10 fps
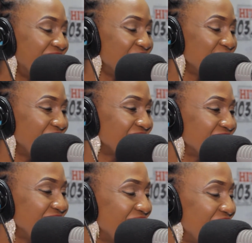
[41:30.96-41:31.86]
Now we
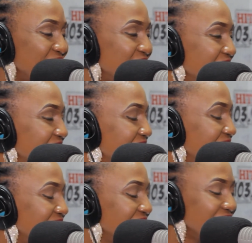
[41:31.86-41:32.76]
actually have
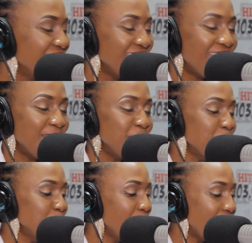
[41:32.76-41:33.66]
a
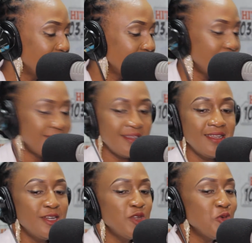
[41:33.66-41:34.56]
Allure Man,
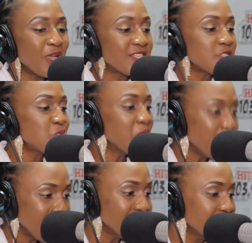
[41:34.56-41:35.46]
a new
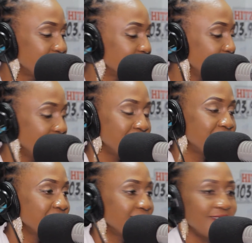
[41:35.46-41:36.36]
experience, and
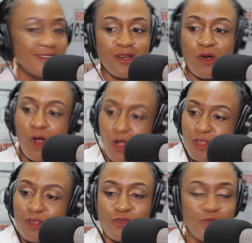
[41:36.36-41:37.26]

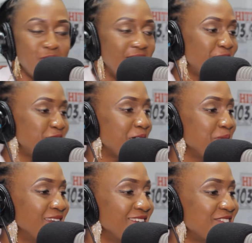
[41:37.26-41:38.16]
all of you here have to
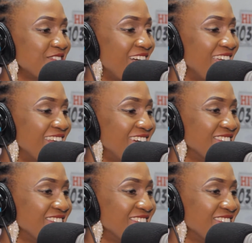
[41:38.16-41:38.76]
come and try it out.